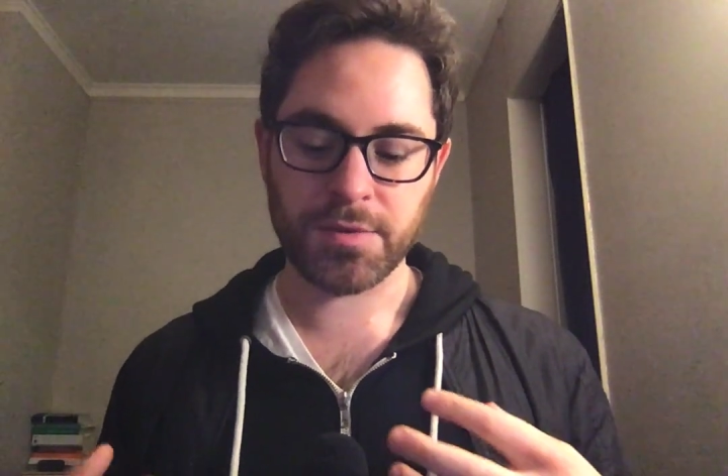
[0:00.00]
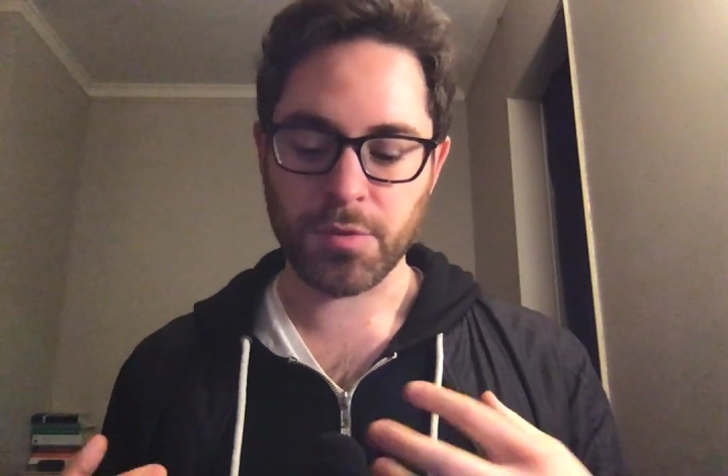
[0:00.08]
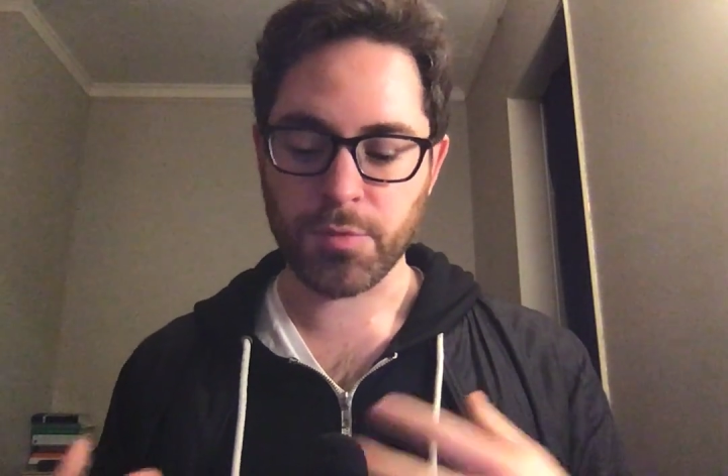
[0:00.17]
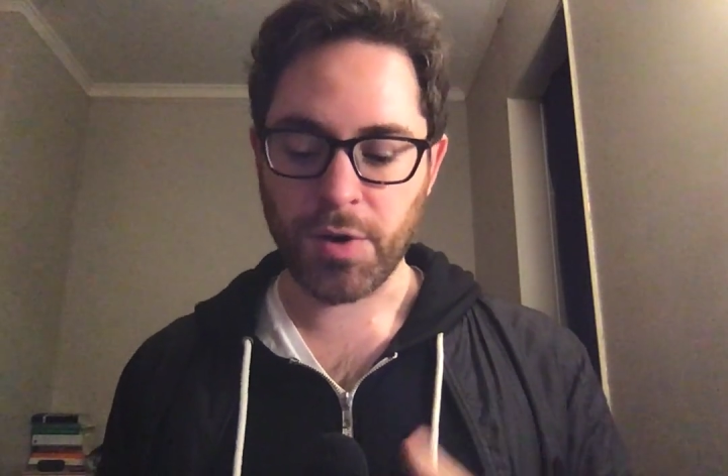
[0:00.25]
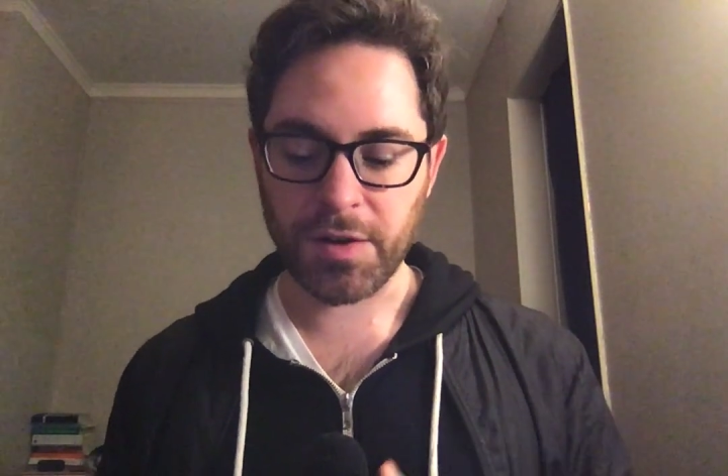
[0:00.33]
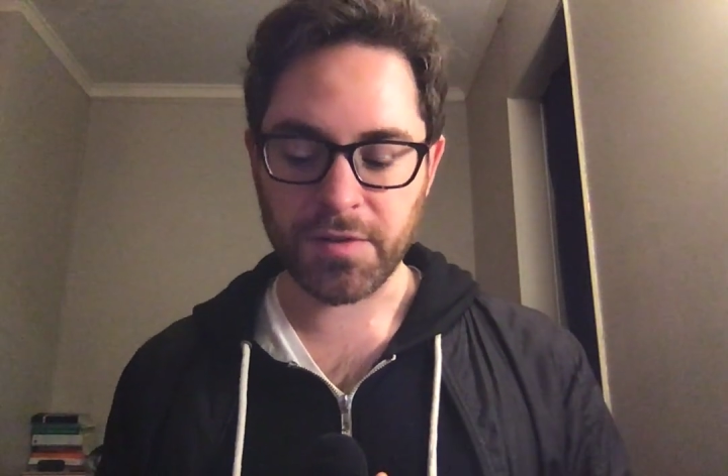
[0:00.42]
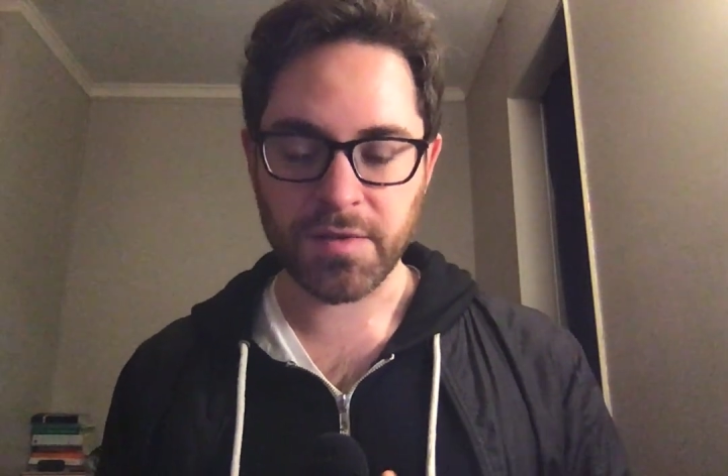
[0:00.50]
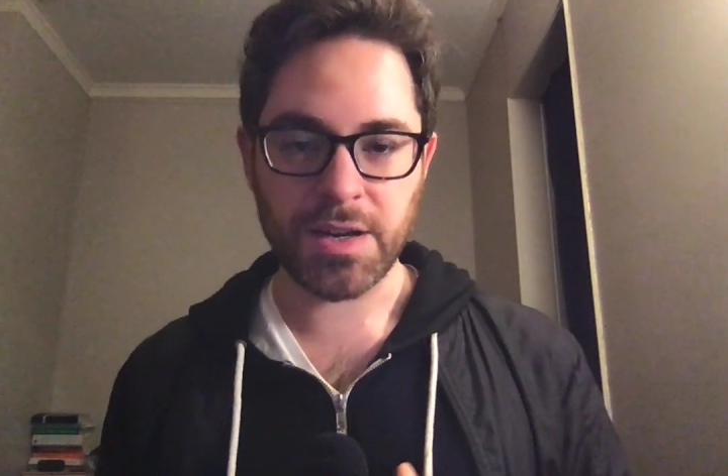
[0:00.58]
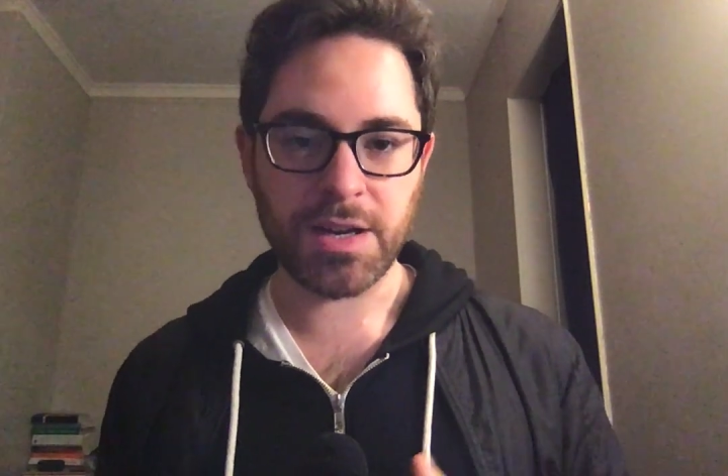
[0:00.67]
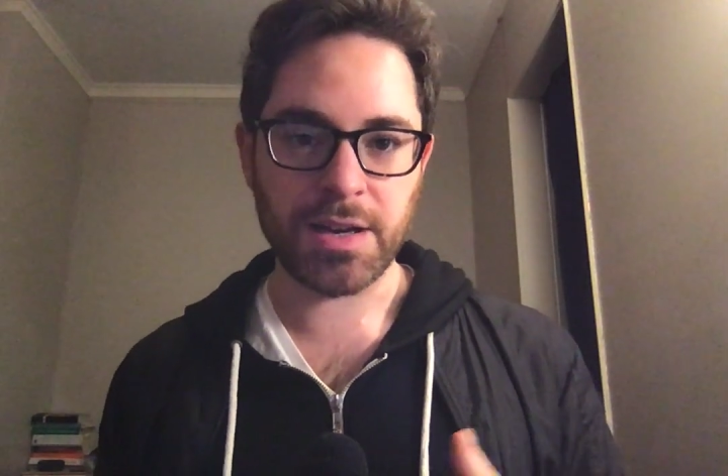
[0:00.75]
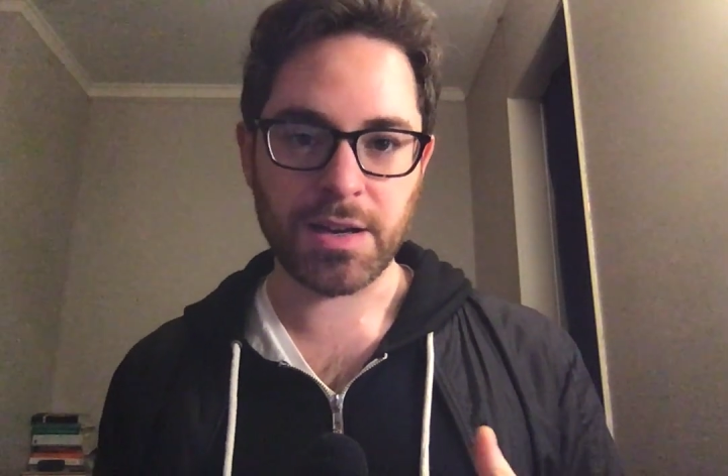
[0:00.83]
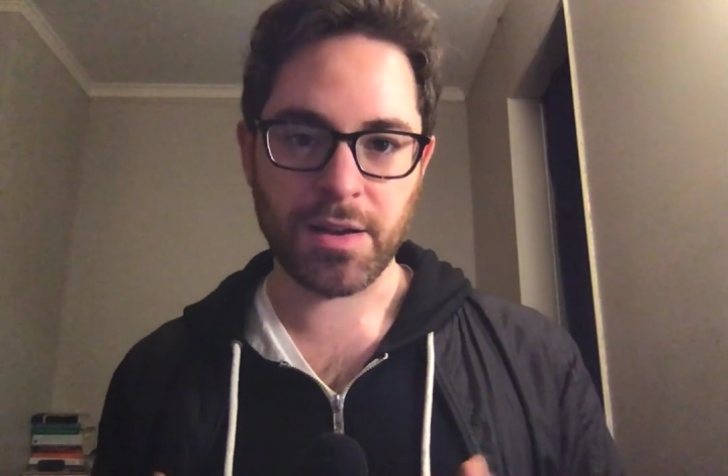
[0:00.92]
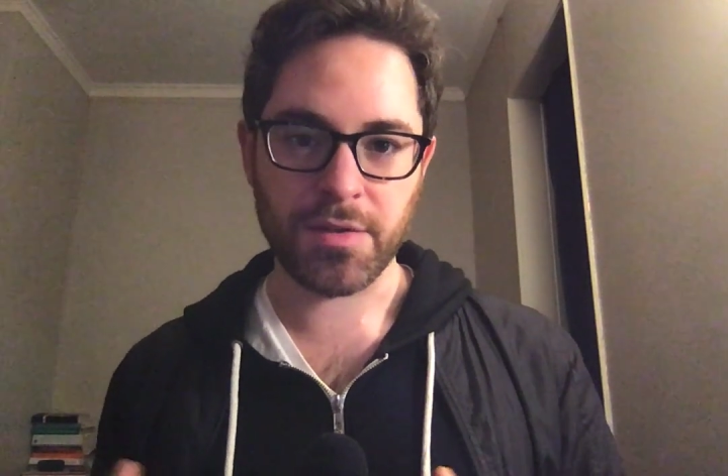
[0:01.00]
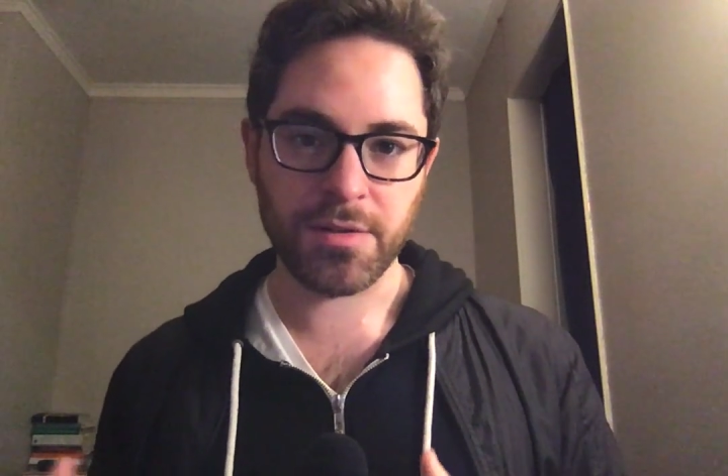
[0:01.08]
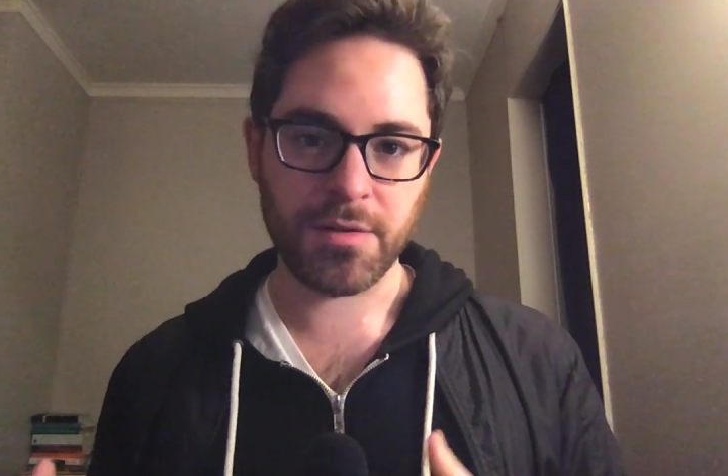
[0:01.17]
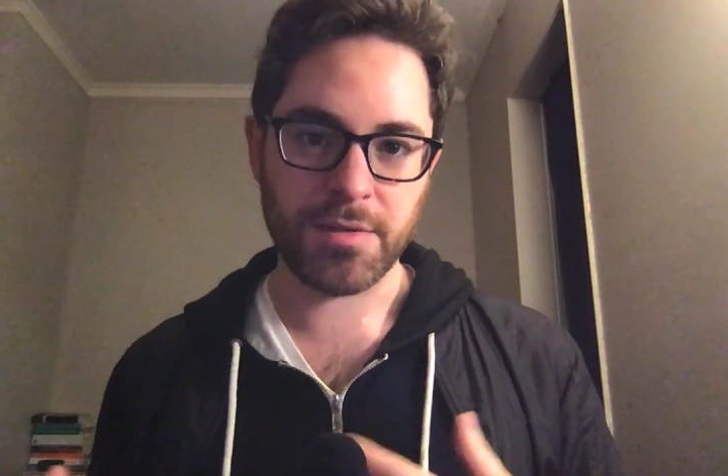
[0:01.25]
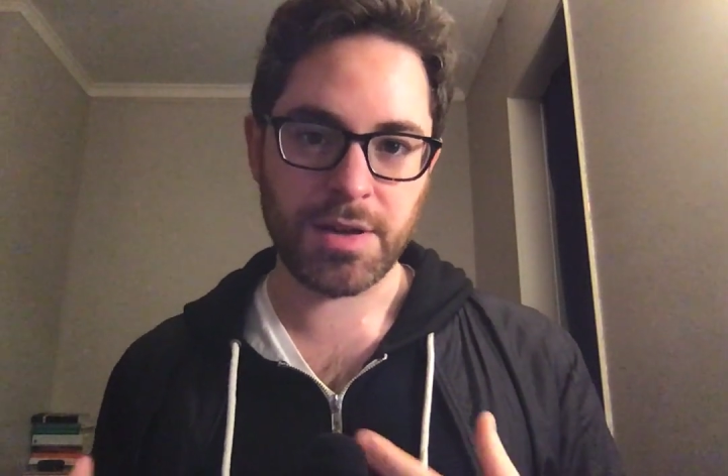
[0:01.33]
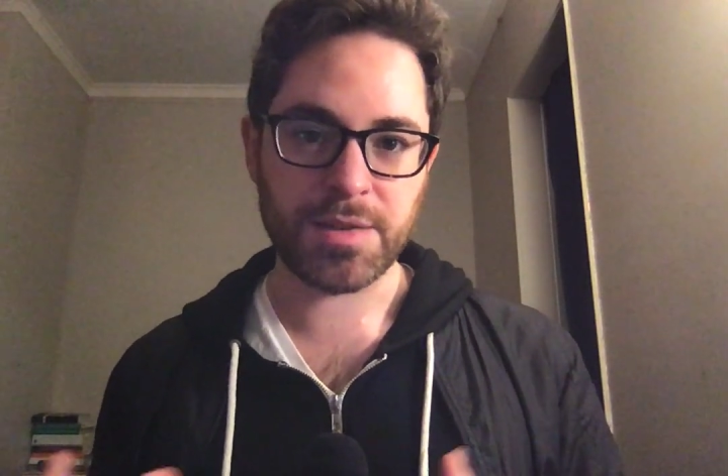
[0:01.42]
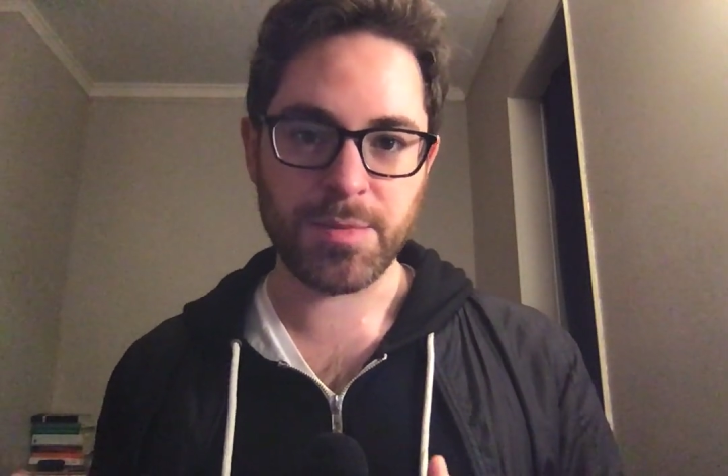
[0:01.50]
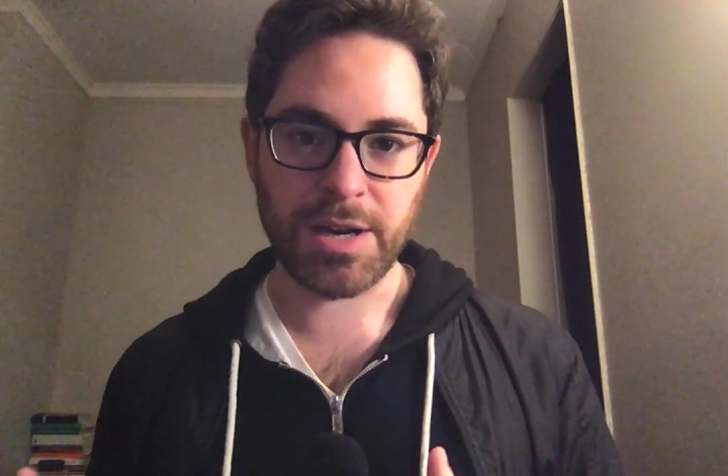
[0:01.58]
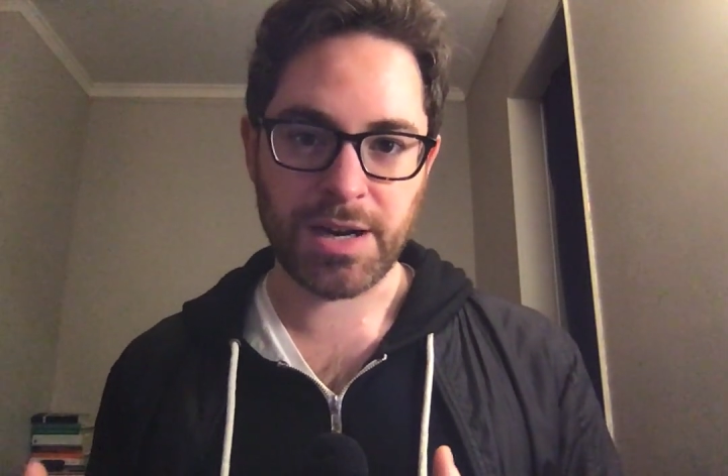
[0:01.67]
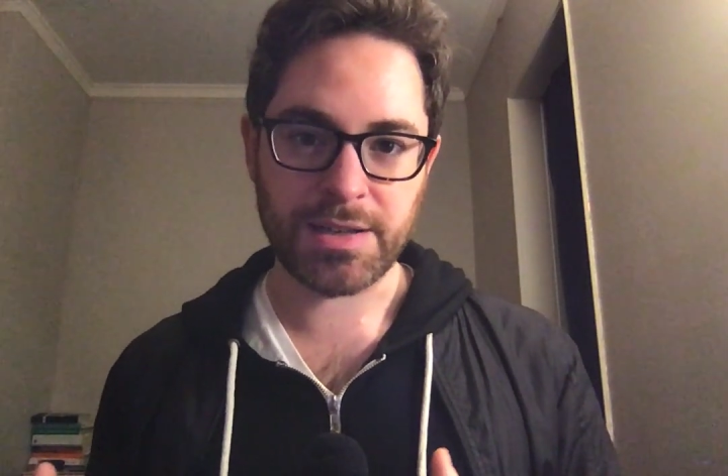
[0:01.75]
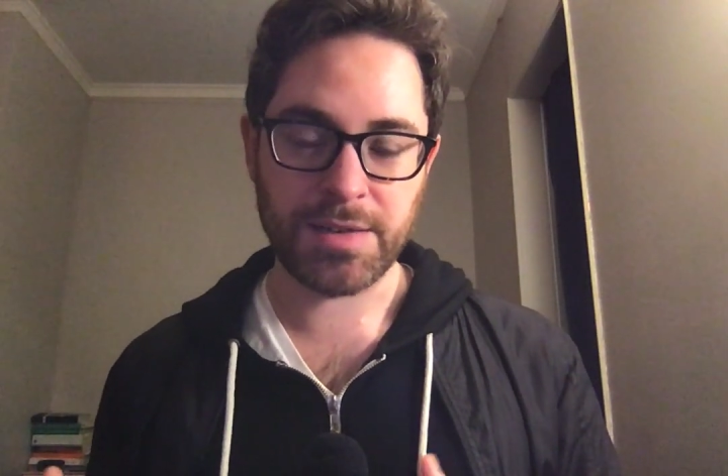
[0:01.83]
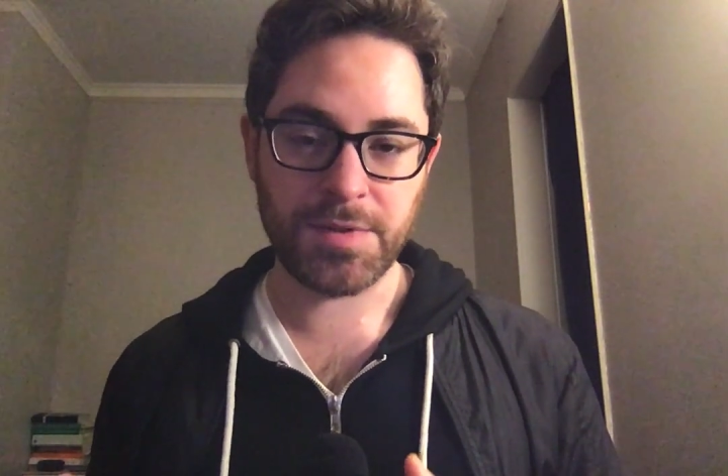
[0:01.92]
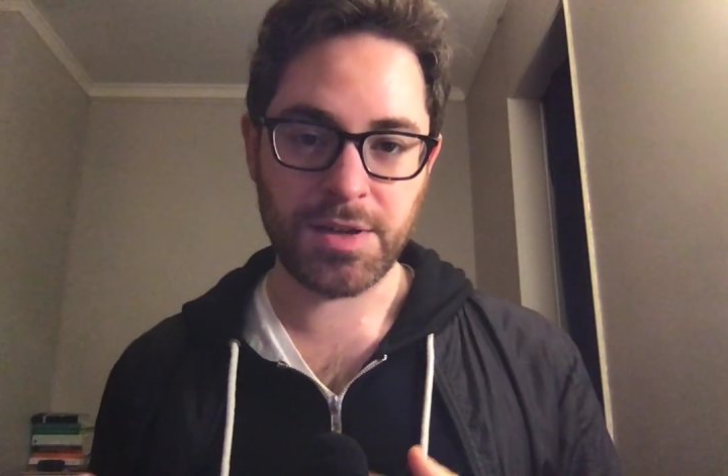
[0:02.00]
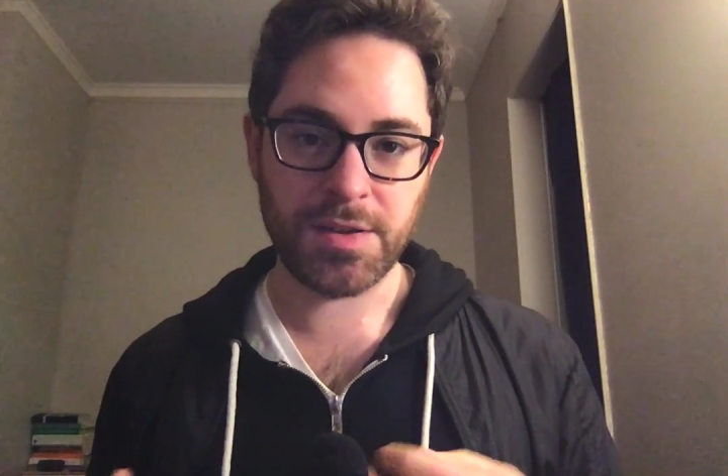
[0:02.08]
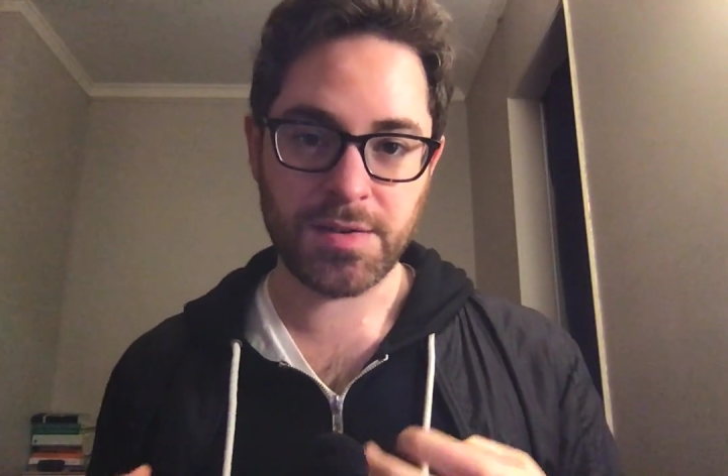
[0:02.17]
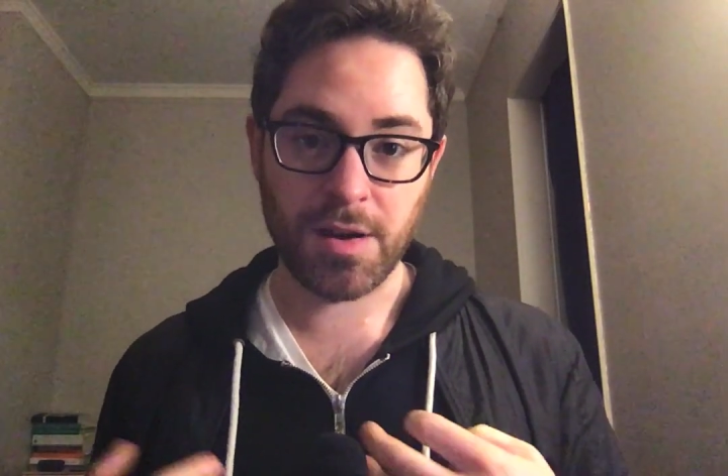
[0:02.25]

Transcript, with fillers: through breastfeeding and other intimate activities,